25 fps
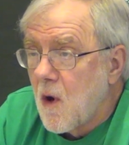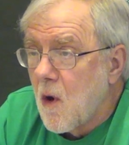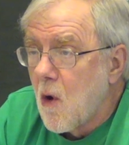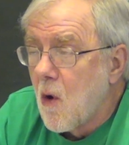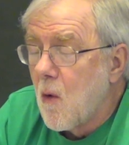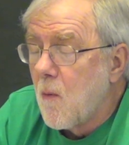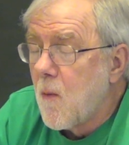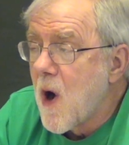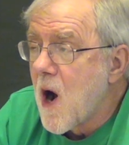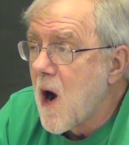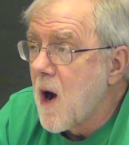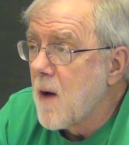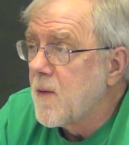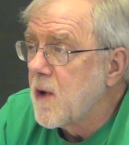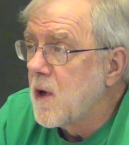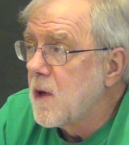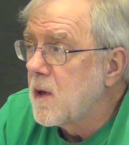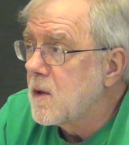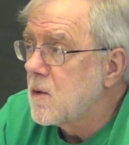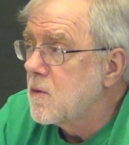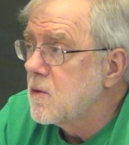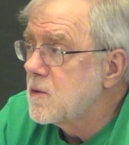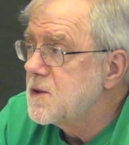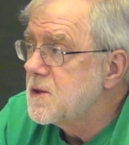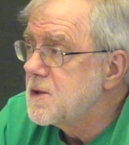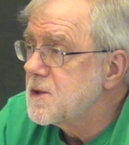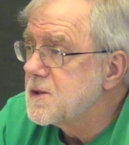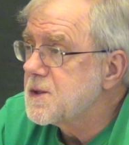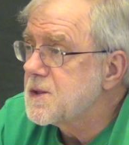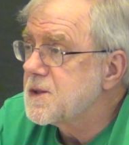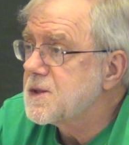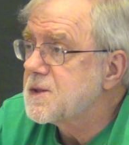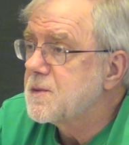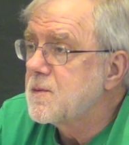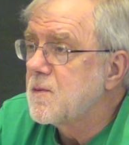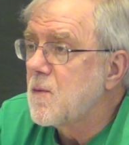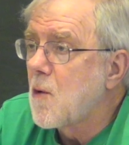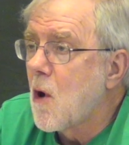Obama, who
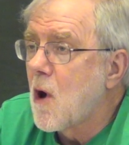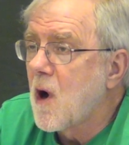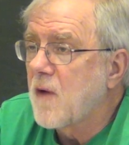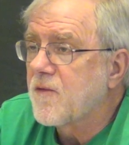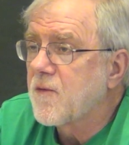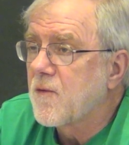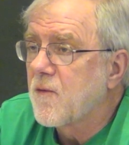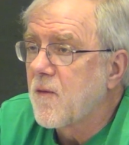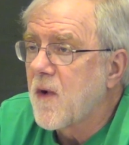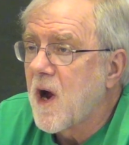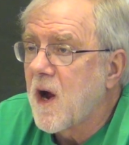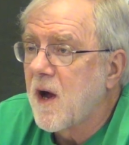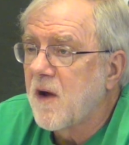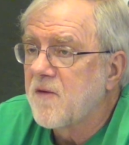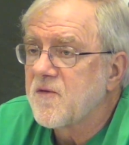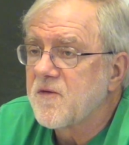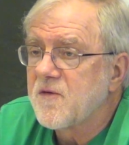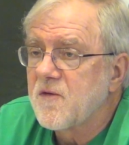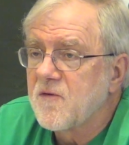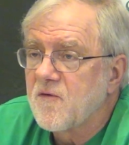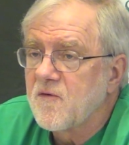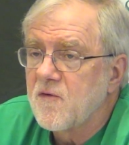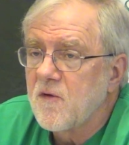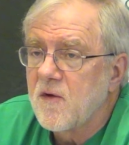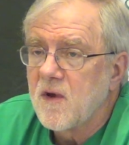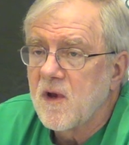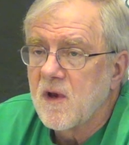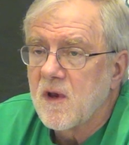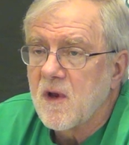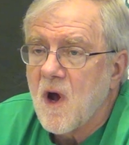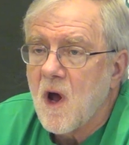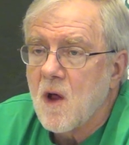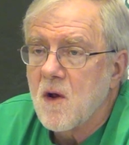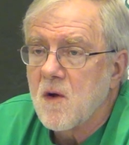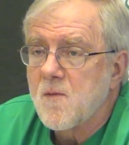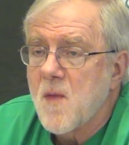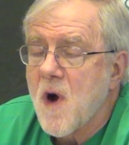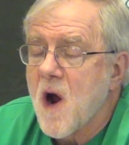just authorized $1 trillion
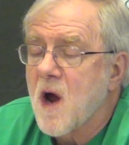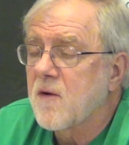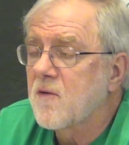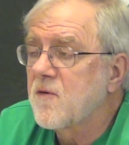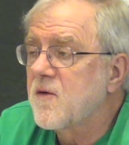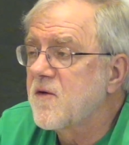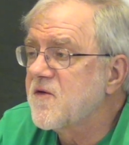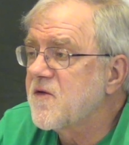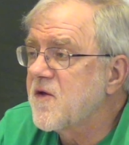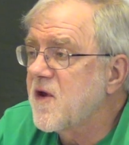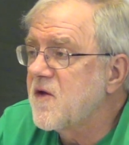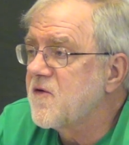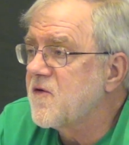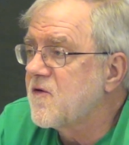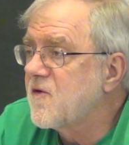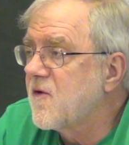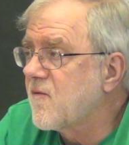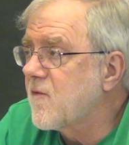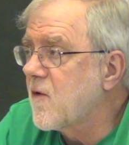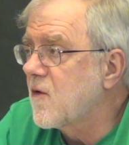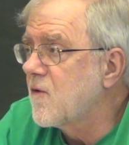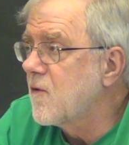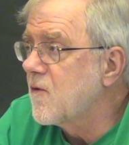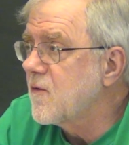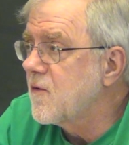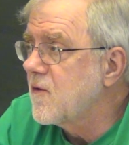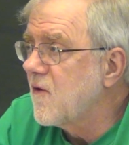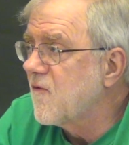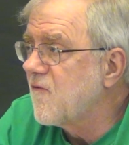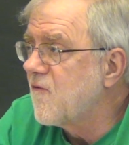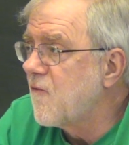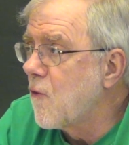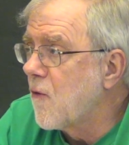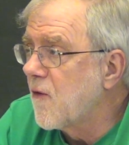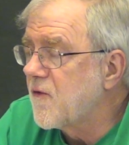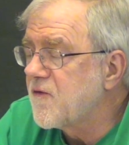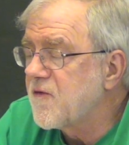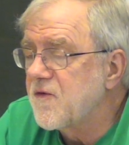modernization of our nuclear
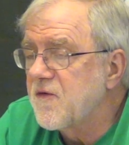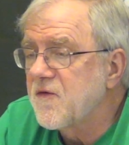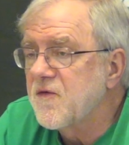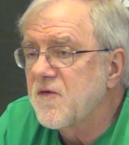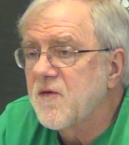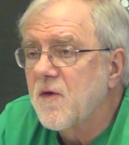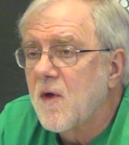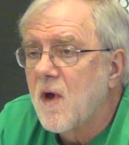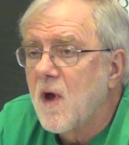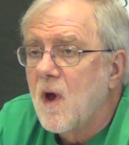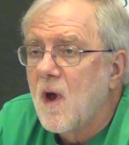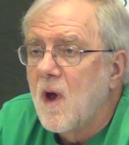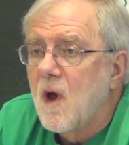forces.